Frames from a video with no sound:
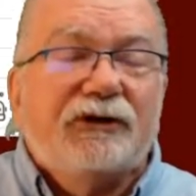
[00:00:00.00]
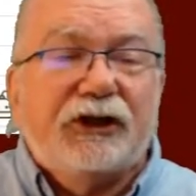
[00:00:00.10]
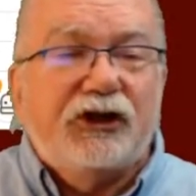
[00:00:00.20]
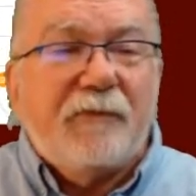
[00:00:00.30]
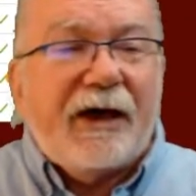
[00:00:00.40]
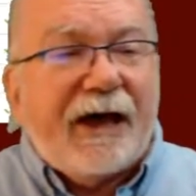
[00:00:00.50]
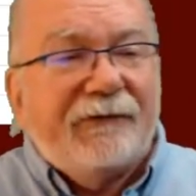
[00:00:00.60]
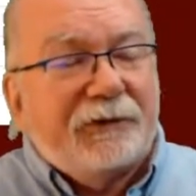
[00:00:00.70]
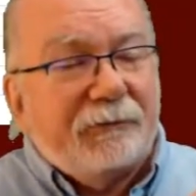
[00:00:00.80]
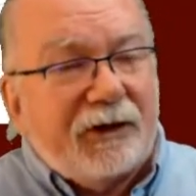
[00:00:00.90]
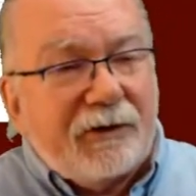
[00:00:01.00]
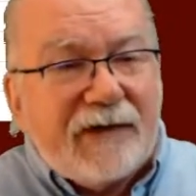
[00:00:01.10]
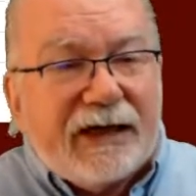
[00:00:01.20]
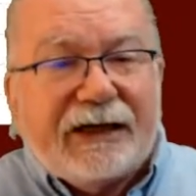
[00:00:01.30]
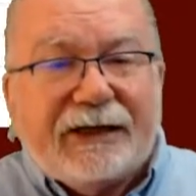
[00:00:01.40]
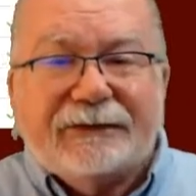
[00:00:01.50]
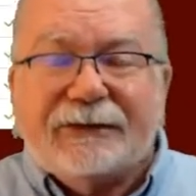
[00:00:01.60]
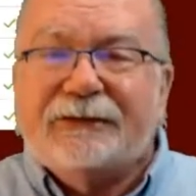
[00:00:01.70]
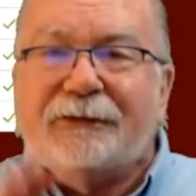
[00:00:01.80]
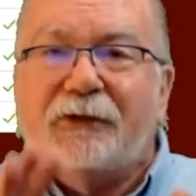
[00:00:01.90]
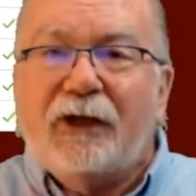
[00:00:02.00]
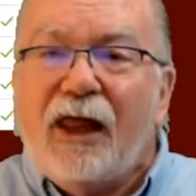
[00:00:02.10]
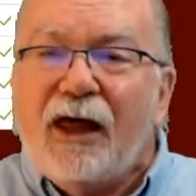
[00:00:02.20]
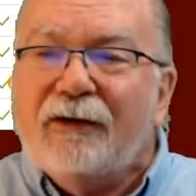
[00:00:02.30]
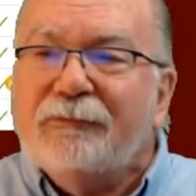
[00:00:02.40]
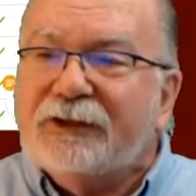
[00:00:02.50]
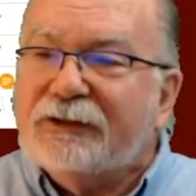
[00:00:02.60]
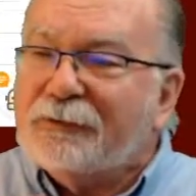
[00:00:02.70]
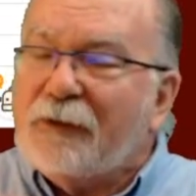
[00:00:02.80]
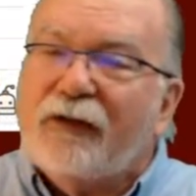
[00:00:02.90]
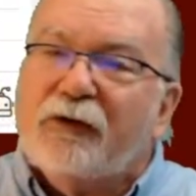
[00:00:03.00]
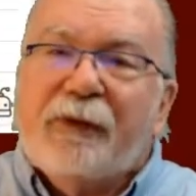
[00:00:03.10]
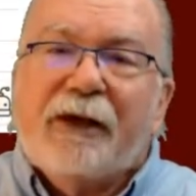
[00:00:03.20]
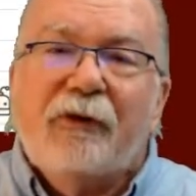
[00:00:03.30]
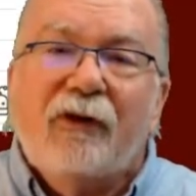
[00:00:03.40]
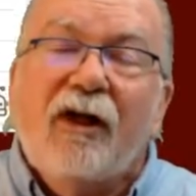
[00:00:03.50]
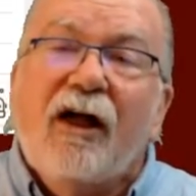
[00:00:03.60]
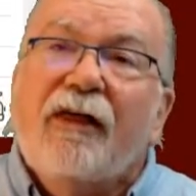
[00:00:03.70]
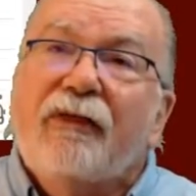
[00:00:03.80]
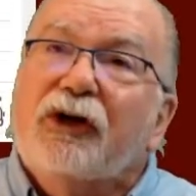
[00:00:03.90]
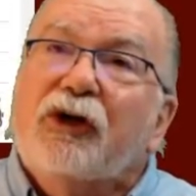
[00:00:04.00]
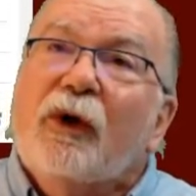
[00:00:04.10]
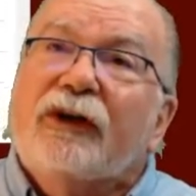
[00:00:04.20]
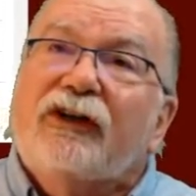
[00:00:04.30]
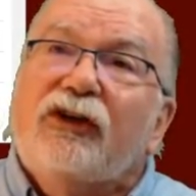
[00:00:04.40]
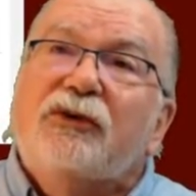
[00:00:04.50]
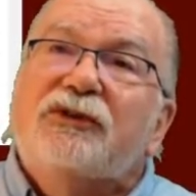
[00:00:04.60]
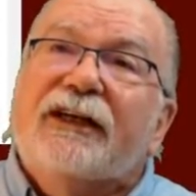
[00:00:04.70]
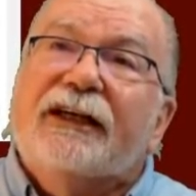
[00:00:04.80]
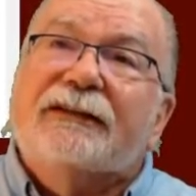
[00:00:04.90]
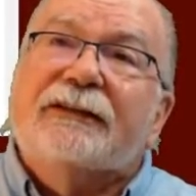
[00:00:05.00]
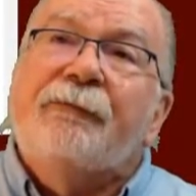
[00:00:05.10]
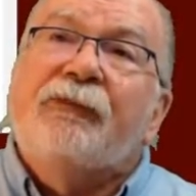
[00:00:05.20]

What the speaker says: and you may have some committees and some clubs and some other people that are going to use this.